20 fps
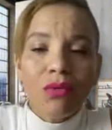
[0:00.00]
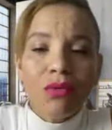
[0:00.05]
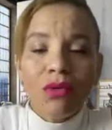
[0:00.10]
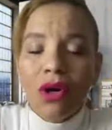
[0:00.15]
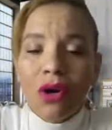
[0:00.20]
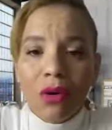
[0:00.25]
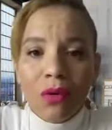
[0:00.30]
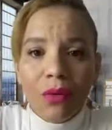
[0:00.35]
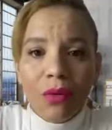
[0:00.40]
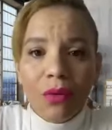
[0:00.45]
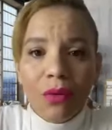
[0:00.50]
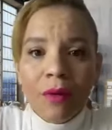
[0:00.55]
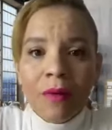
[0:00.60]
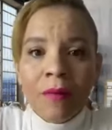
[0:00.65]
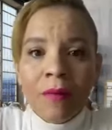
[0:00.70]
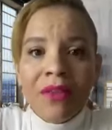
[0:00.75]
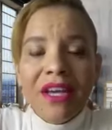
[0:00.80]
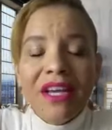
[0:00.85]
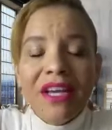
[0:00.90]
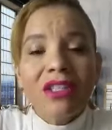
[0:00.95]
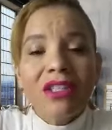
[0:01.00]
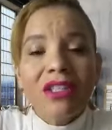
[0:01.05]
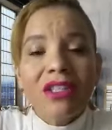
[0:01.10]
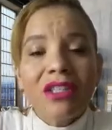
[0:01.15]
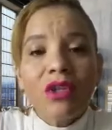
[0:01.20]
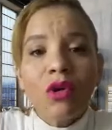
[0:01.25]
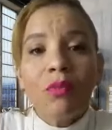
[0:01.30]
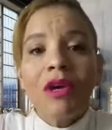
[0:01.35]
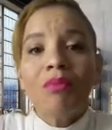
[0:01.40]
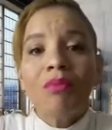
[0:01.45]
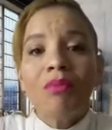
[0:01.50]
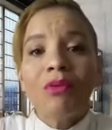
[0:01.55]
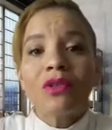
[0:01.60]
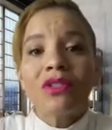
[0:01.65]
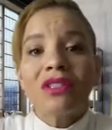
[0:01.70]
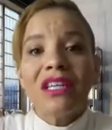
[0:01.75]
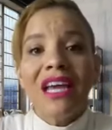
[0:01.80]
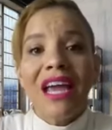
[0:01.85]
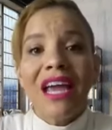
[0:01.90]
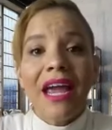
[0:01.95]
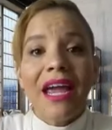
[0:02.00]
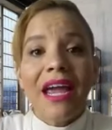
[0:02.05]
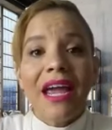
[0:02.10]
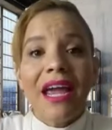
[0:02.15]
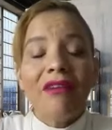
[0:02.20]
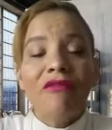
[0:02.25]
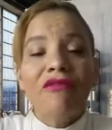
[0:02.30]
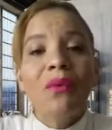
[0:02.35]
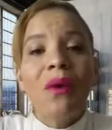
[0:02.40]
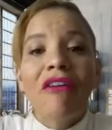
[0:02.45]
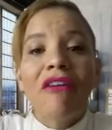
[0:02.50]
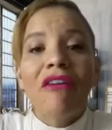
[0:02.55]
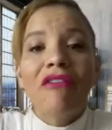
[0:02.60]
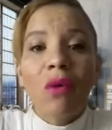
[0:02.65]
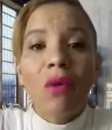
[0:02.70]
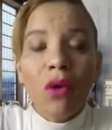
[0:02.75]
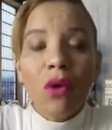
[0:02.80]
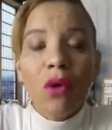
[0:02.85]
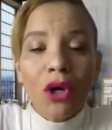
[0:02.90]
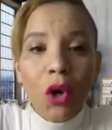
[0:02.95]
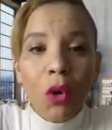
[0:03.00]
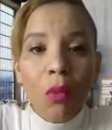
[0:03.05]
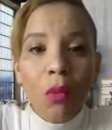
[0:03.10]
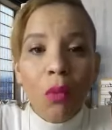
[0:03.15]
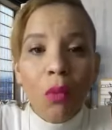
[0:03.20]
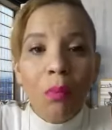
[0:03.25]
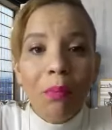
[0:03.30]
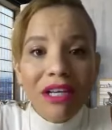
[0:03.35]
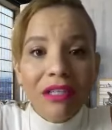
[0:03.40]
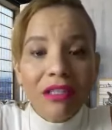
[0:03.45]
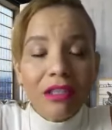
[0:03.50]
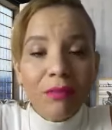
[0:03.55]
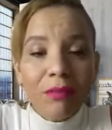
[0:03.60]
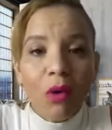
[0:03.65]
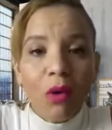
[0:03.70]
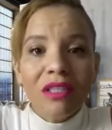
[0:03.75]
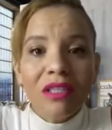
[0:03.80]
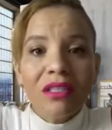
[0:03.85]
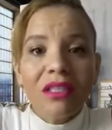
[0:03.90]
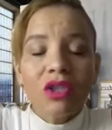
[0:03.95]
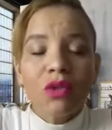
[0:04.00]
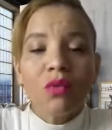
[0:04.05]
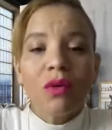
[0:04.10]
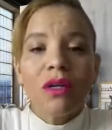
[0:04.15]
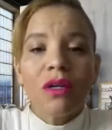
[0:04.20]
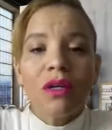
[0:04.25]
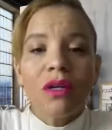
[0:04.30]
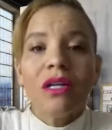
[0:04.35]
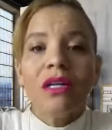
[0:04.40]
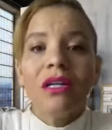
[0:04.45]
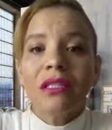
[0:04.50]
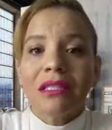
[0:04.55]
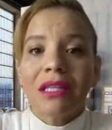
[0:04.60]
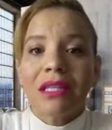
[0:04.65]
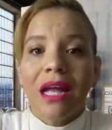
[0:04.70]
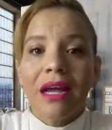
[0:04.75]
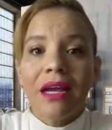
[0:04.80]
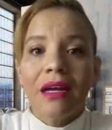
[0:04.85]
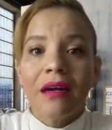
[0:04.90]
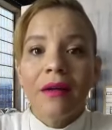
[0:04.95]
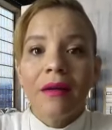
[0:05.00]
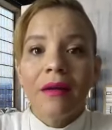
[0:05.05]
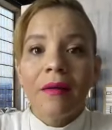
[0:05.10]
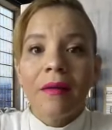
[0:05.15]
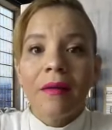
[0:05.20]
No, it's so people see, hey, if you ever want to go beast mode, this is what it looks like.